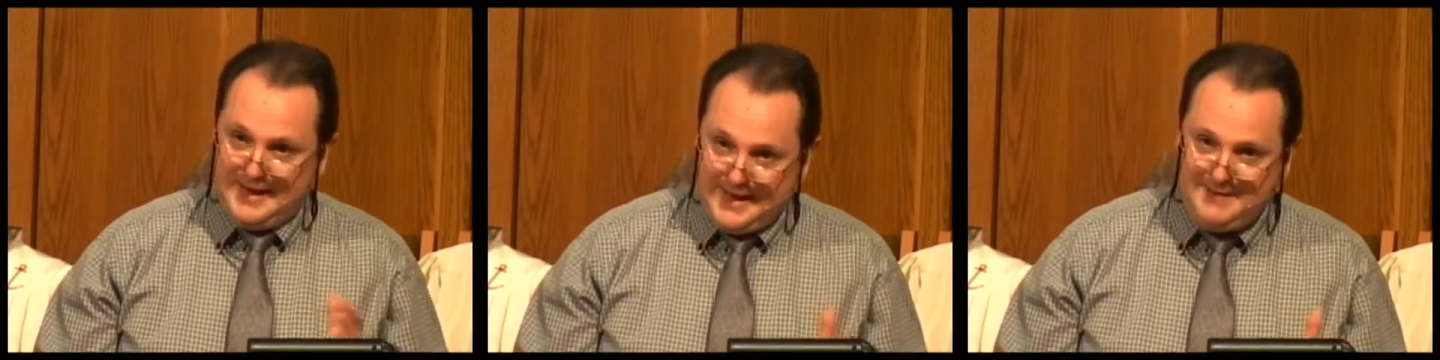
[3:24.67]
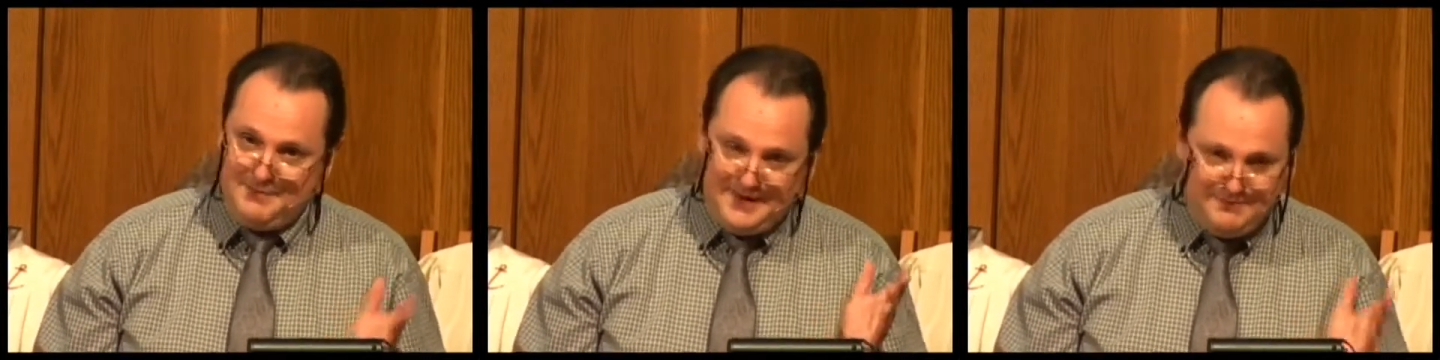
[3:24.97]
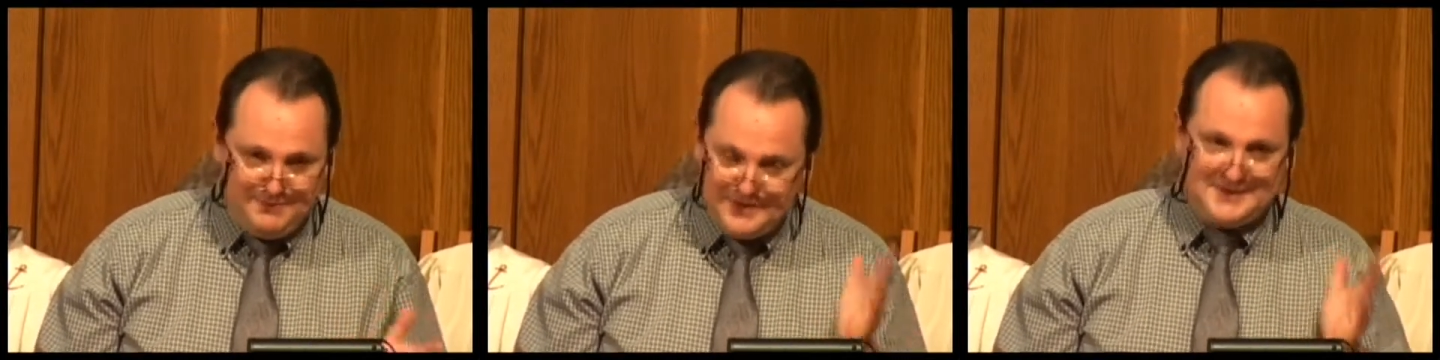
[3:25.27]
He, he
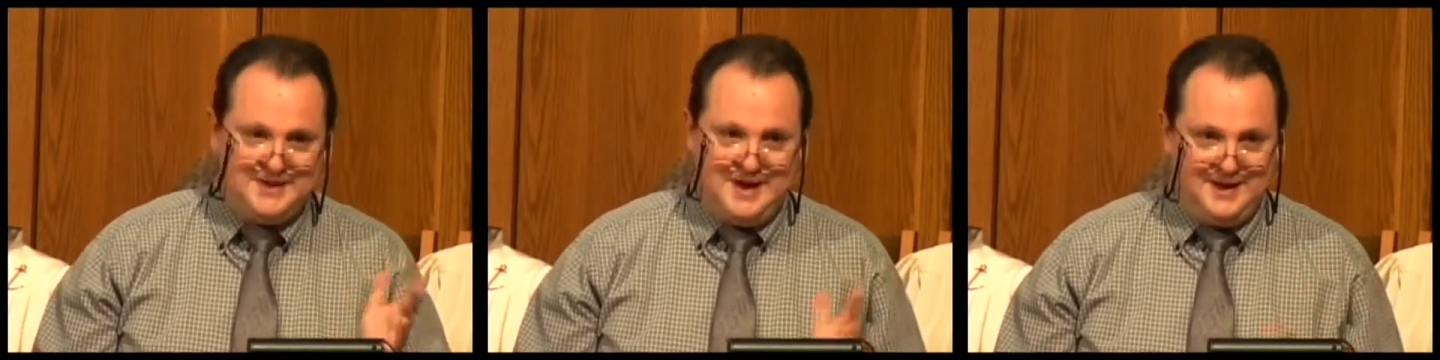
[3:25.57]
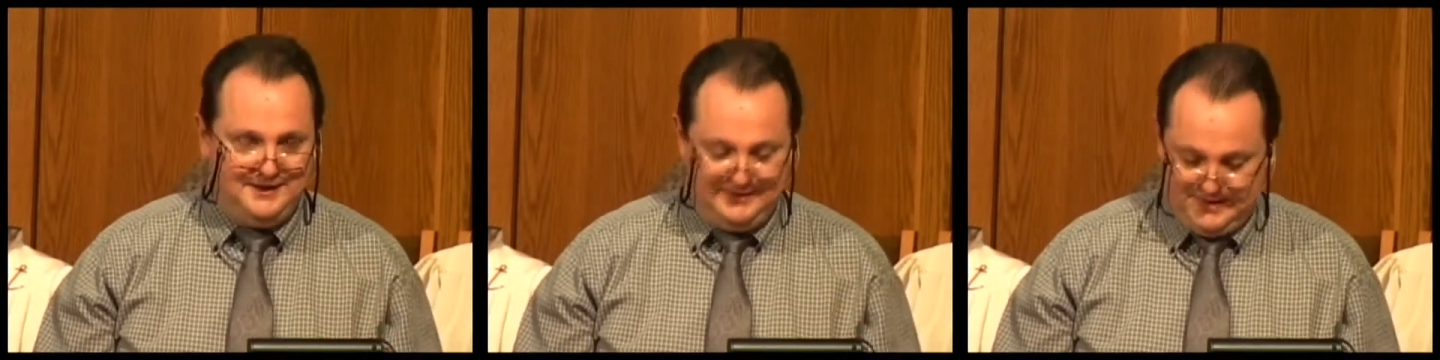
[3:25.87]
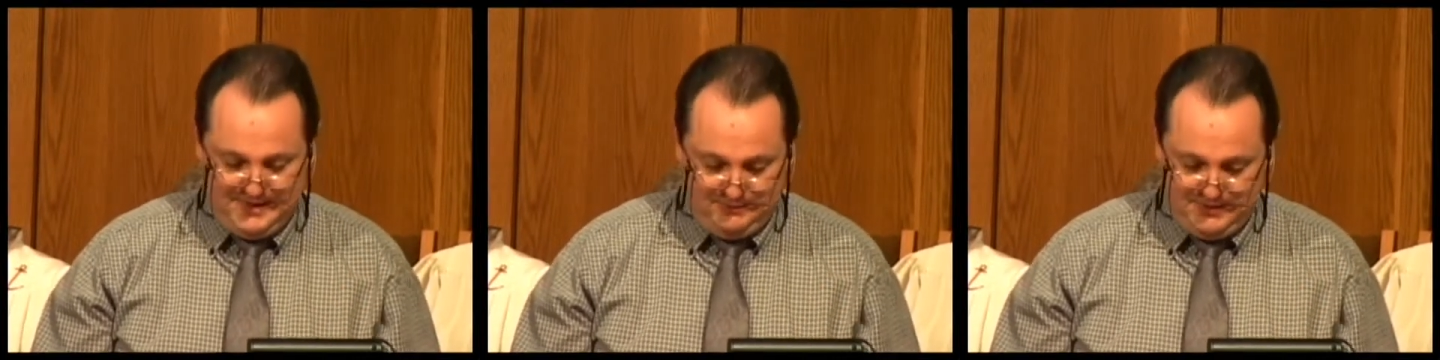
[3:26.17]
must have had
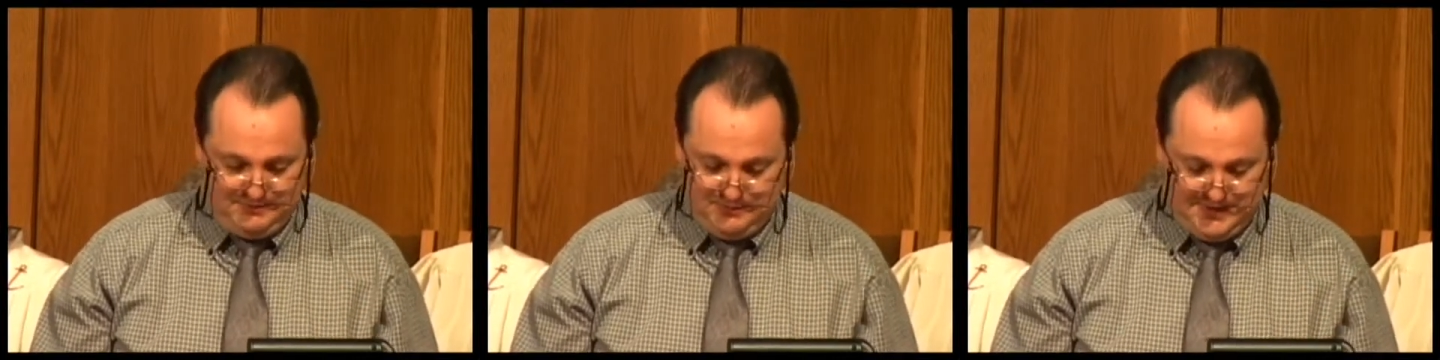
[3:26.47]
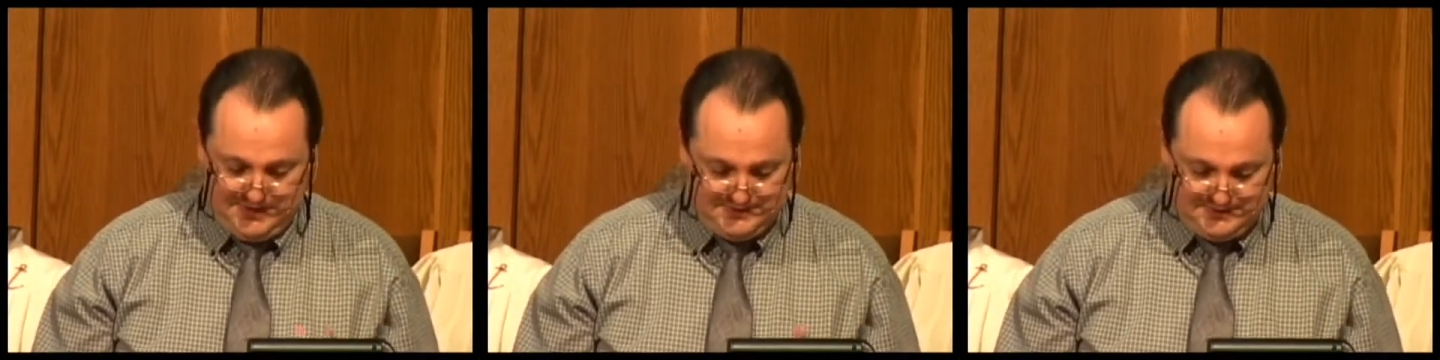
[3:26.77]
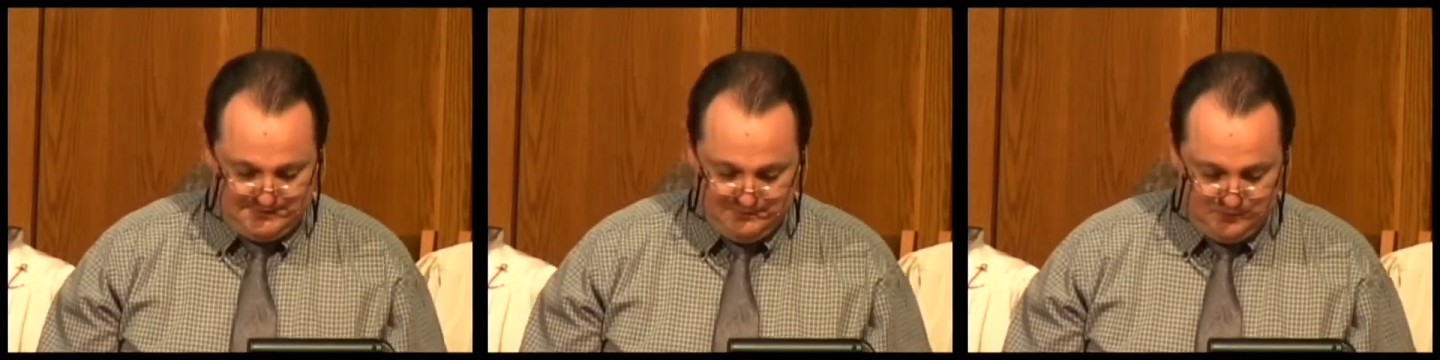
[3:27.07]
copy and paste
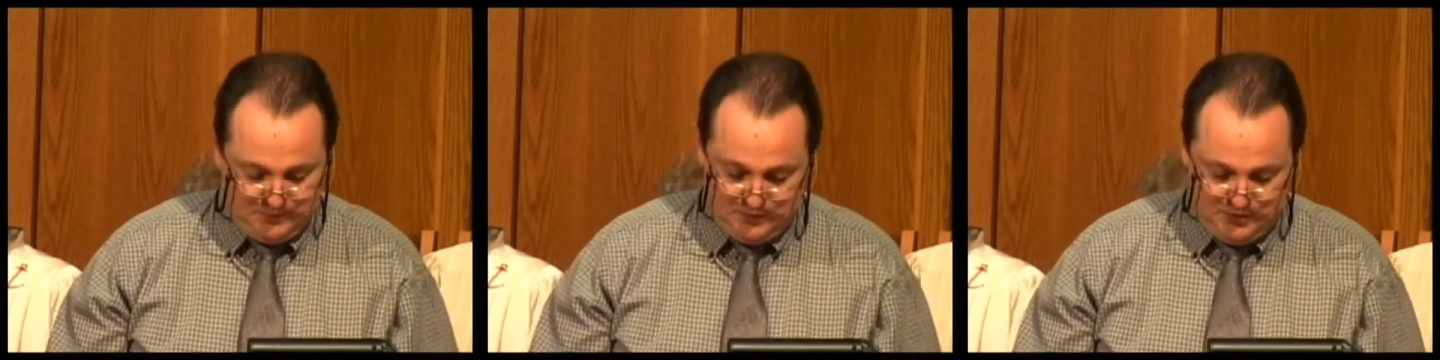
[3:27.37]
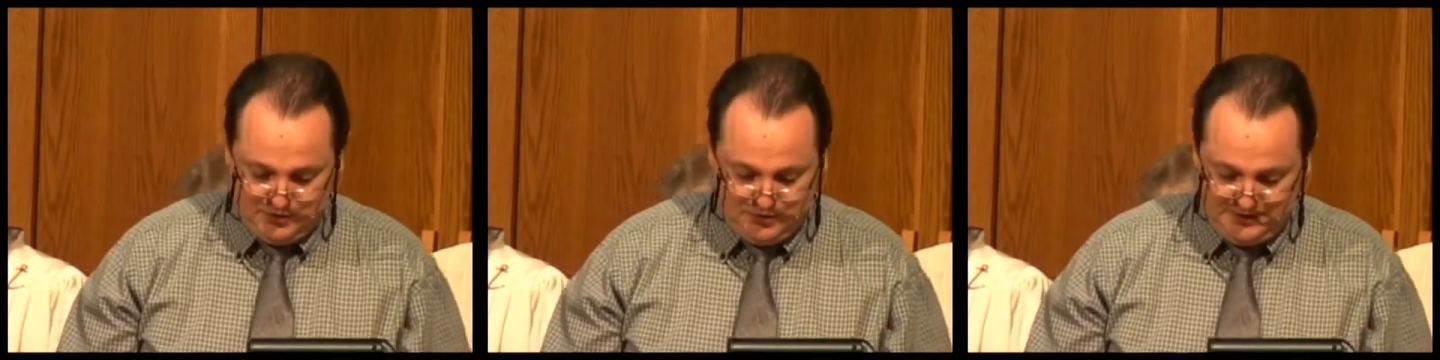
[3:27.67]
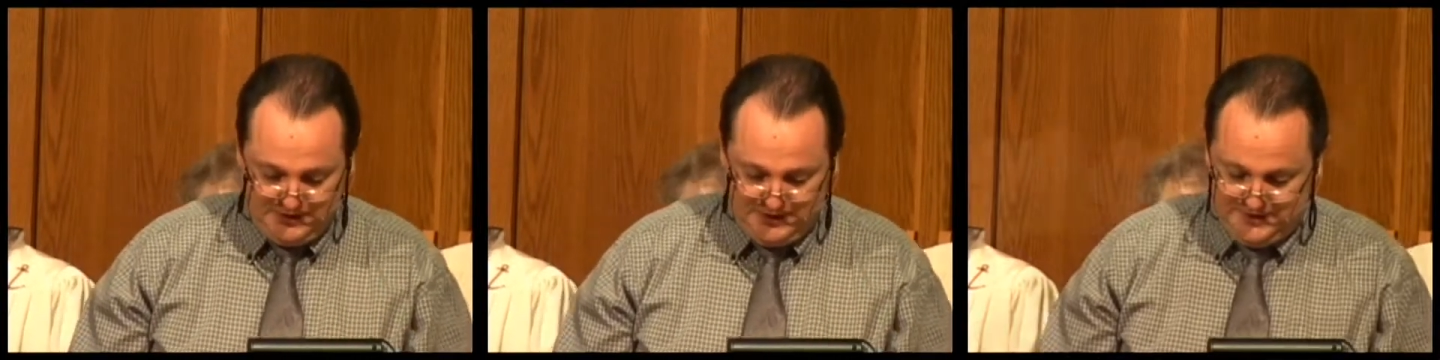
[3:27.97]
real
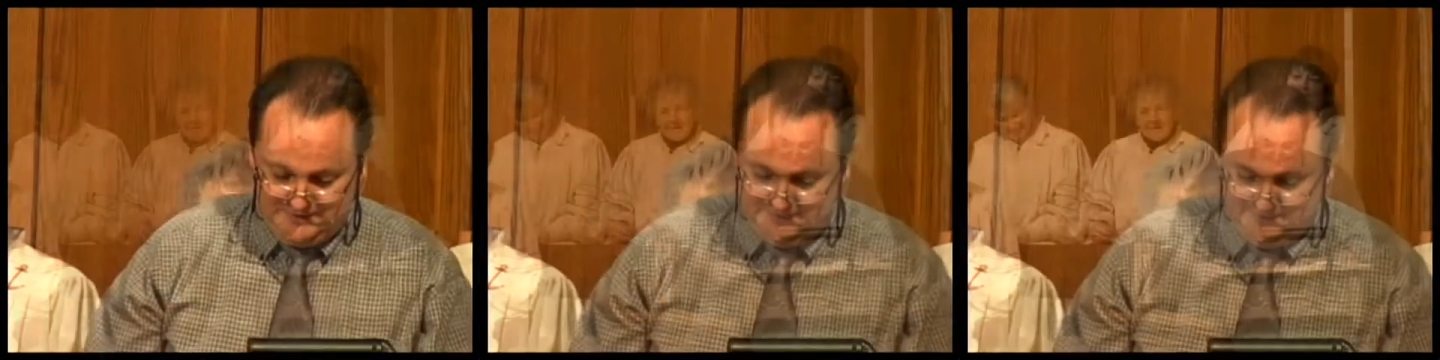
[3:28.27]
early on.